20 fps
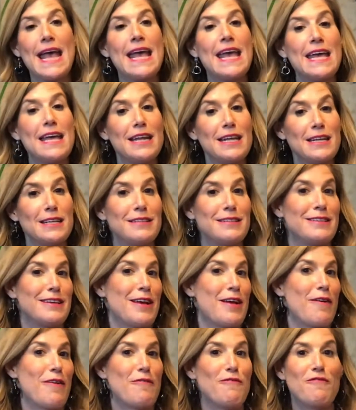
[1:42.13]
It is
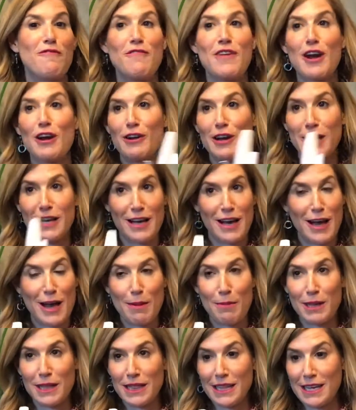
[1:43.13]
very
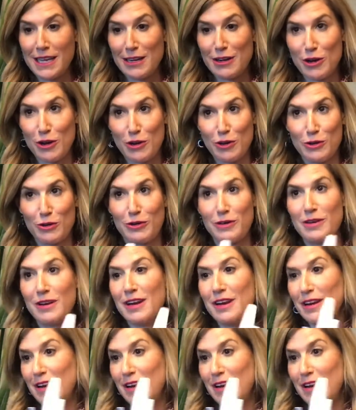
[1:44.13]
commonly known